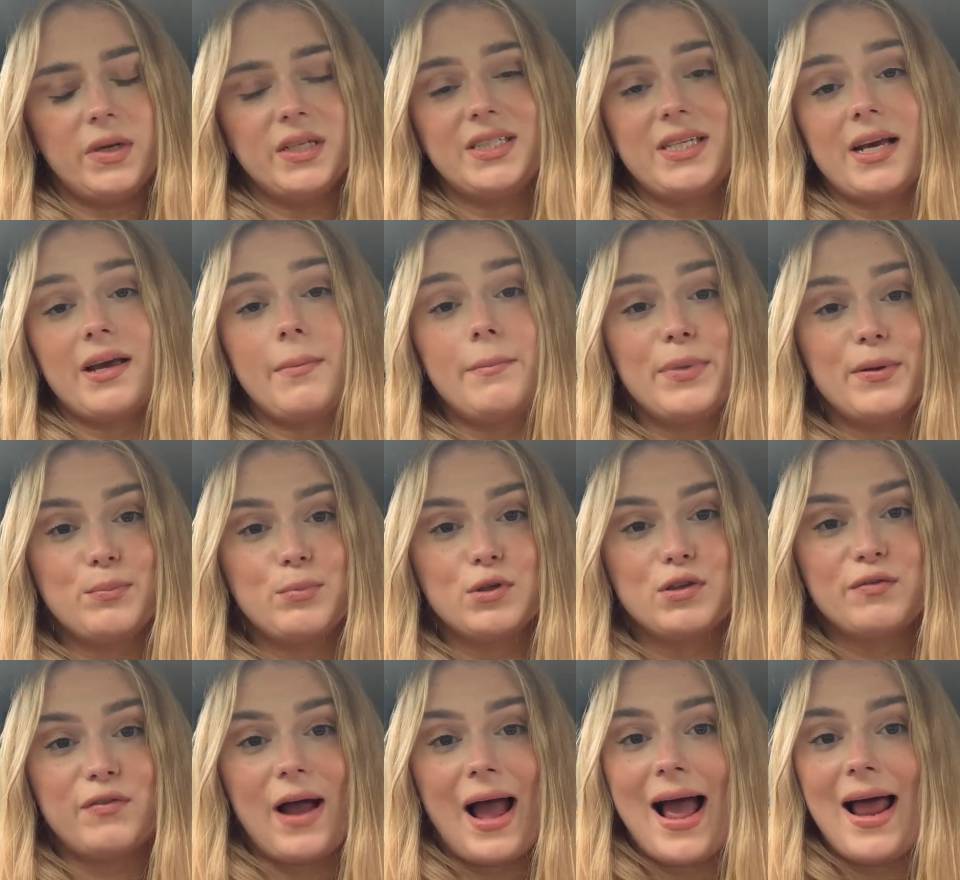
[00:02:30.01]
My second bid was
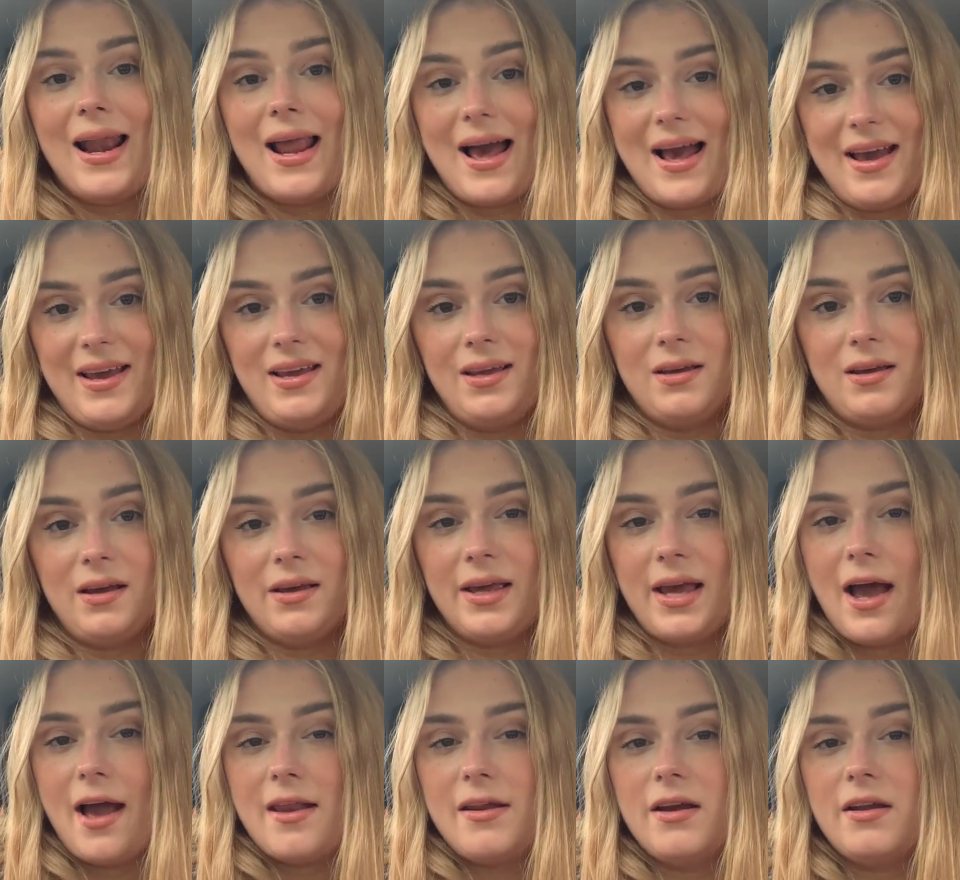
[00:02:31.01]
for LA.
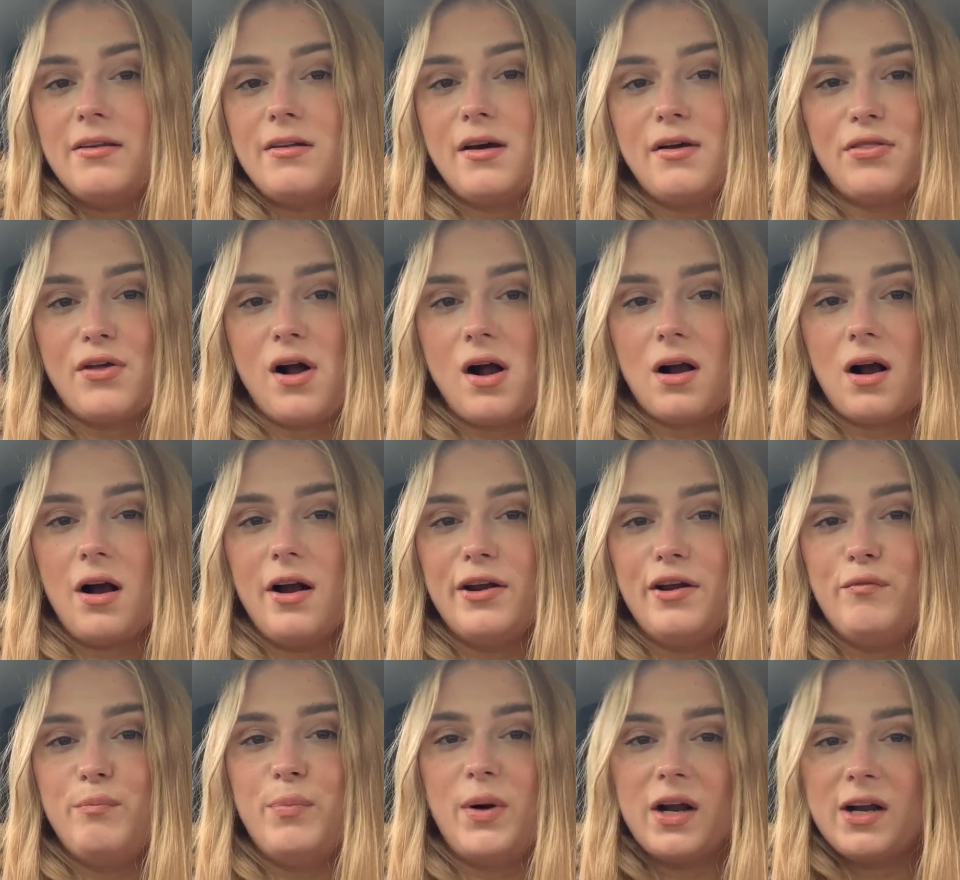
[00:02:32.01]
Again, another kind
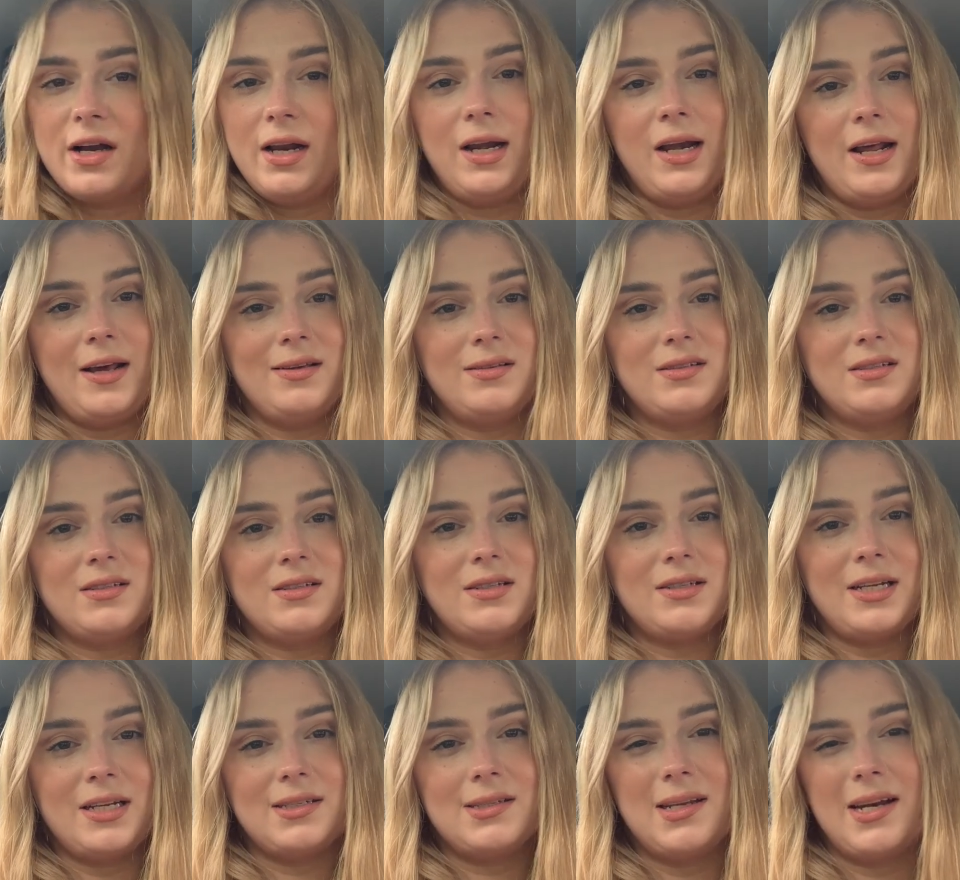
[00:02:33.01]
of bucket list
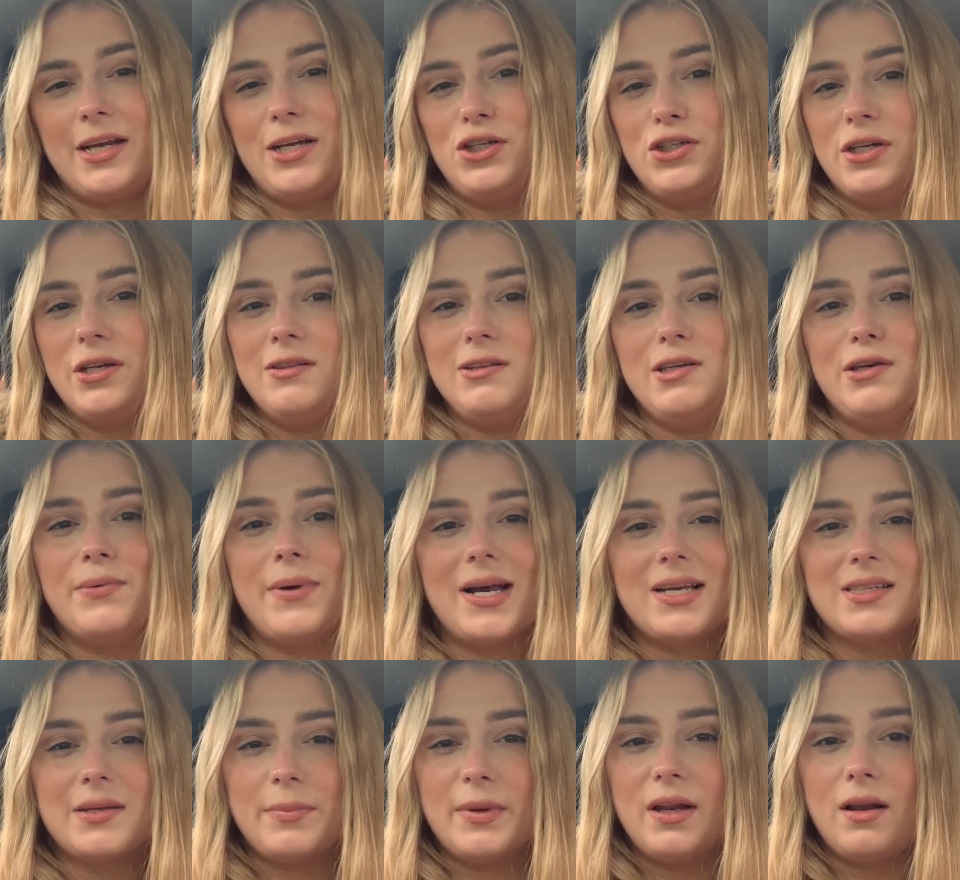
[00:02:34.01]
destination in the
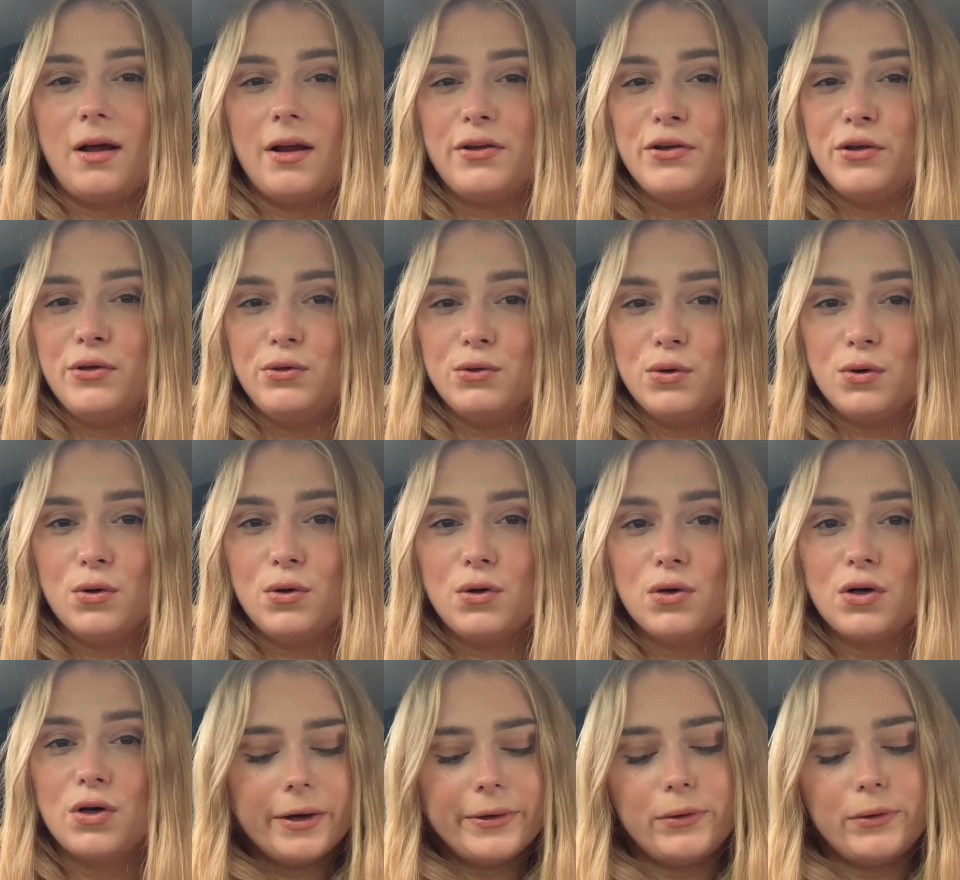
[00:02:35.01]
US, a bit like New York.